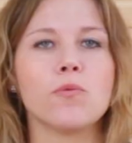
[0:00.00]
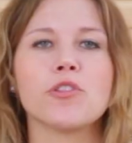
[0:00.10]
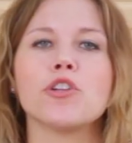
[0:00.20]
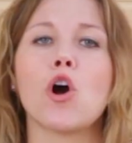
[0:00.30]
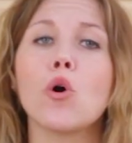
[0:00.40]

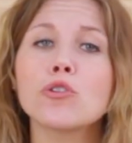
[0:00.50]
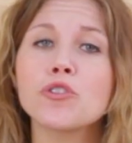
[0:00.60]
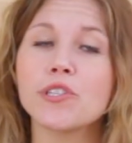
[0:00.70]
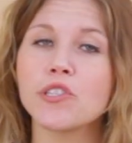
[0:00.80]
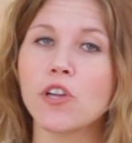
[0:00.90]
with an
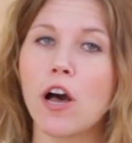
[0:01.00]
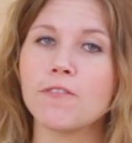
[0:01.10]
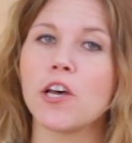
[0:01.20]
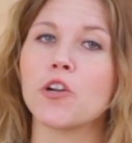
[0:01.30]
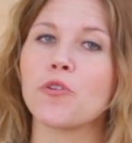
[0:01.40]
ultra
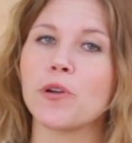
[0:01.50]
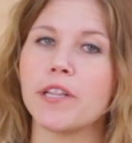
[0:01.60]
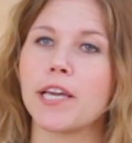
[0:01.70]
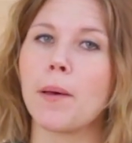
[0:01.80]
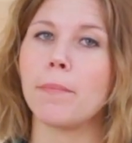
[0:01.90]
soft
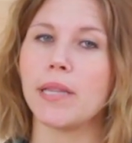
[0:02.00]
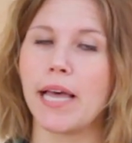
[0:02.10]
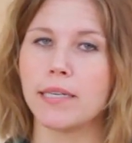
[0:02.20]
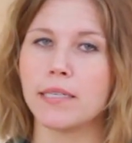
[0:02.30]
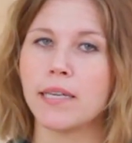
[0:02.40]
acrylic
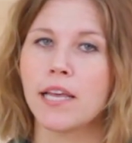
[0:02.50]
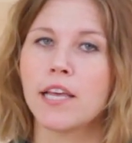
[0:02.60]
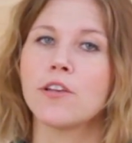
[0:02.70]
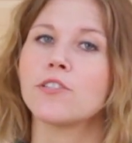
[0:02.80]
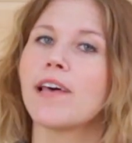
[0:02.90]
blend.
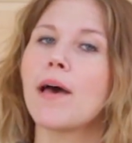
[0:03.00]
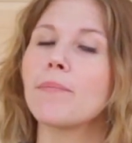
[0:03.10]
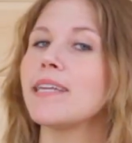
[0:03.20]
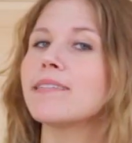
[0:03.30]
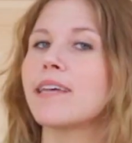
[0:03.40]
So
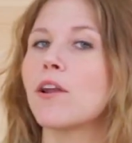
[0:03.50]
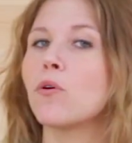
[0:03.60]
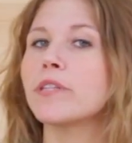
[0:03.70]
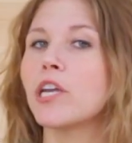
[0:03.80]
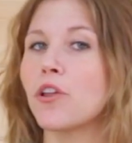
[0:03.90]
that means
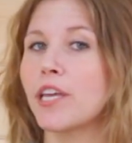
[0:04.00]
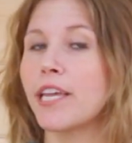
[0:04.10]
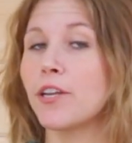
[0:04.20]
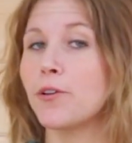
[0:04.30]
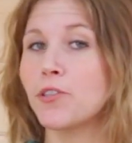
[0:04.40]
not only are
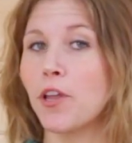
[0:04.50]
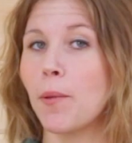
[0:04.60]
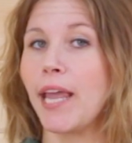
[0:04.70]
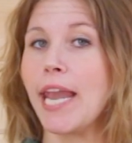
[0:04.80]
the kiddos going to be